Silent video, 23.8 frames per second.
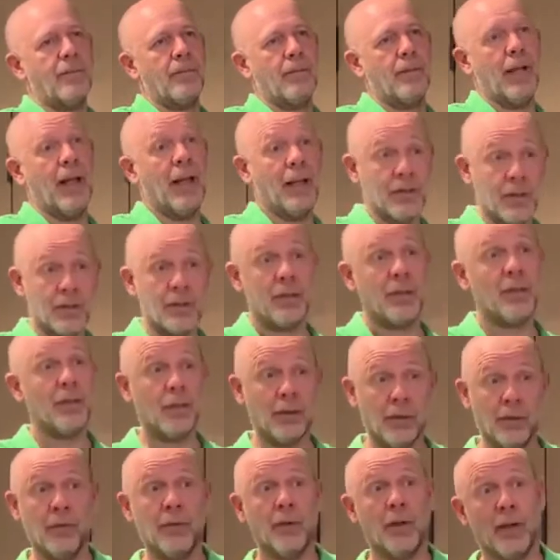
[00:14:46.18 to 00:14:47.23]
and
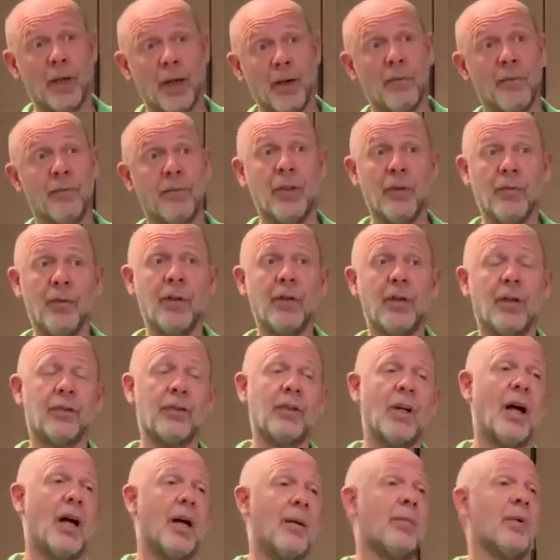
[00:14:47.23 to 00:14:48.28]
still have difficult
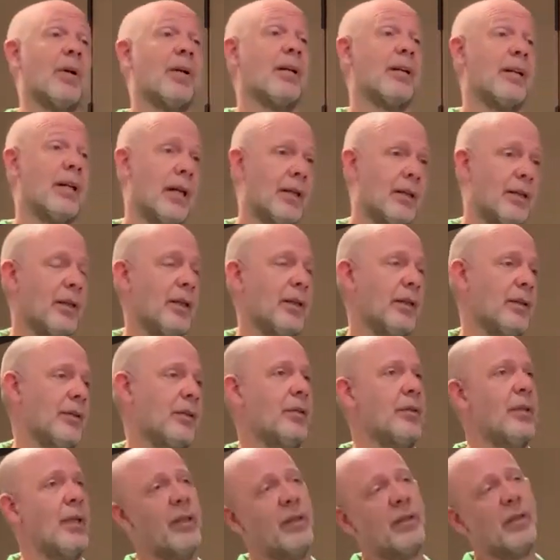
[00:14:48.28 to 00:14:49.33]
time getting into
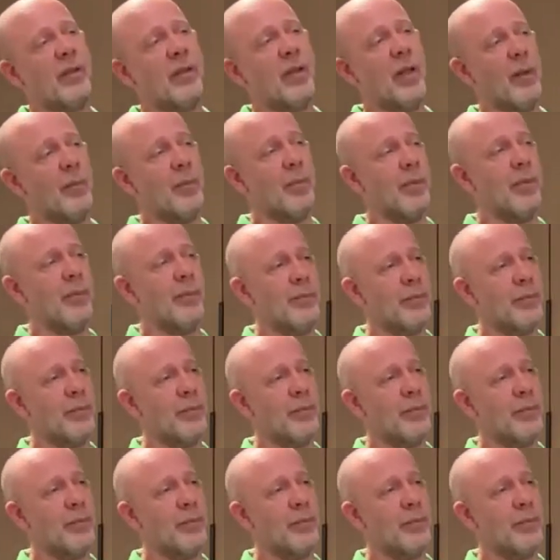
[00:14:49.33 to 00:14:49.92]
that club.